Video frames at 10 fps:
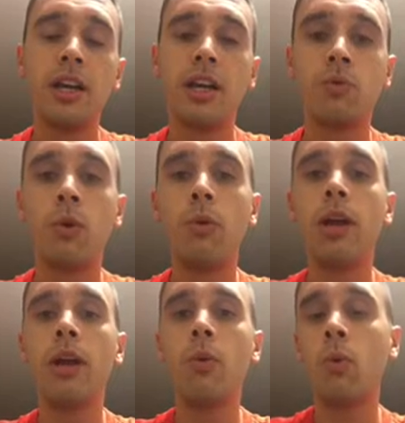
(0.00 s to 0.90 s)
Because what
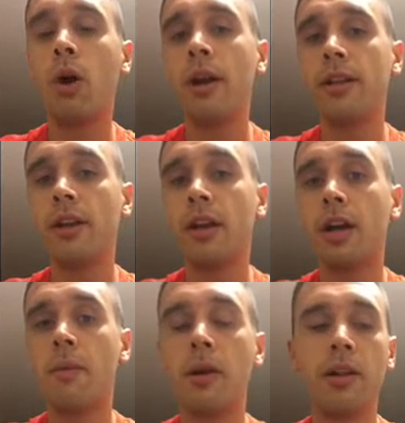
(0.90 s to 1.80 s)
we want to
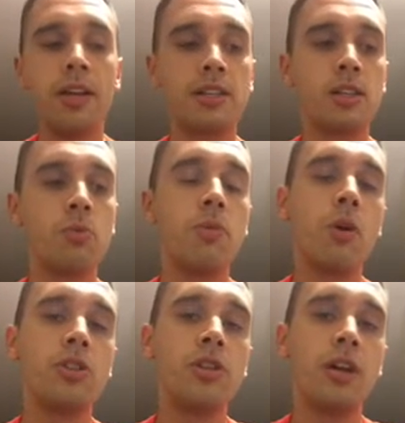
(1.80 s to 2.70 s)
come out of this is we
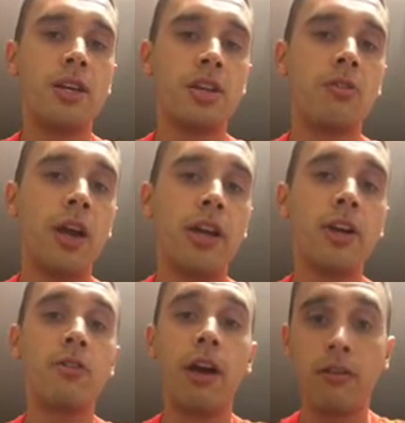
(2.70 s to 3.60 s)
want you guys to write
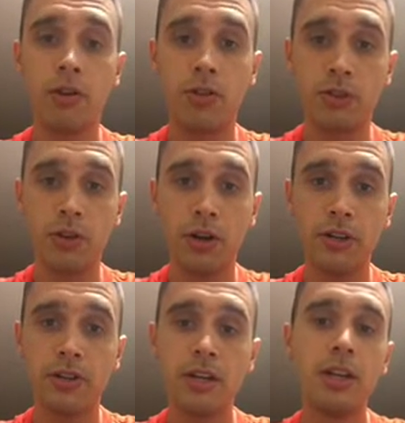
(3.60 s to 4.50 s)
your Red Road
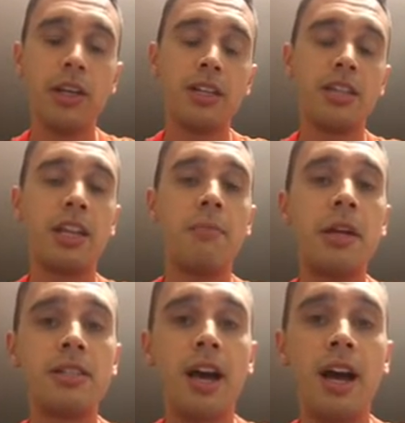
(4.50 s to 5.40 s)
stories, send them
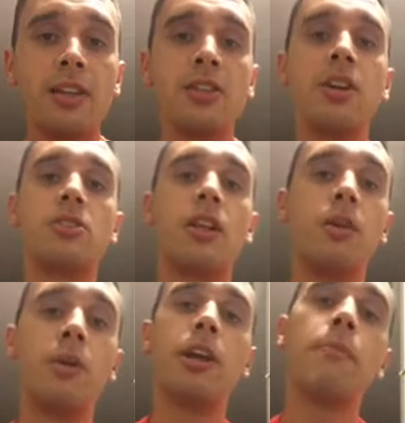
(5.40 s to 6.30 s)
in to us so
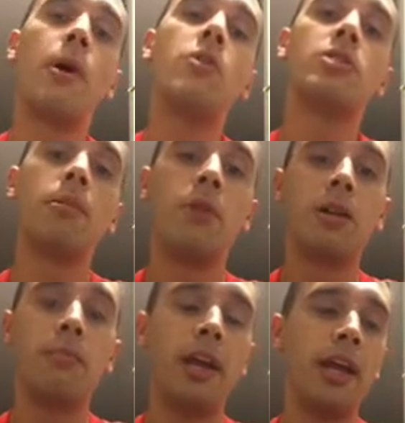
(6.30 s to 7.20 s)
that we can post them
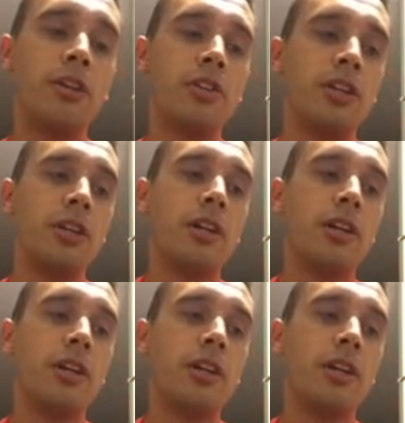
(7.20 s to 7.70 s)
on the page,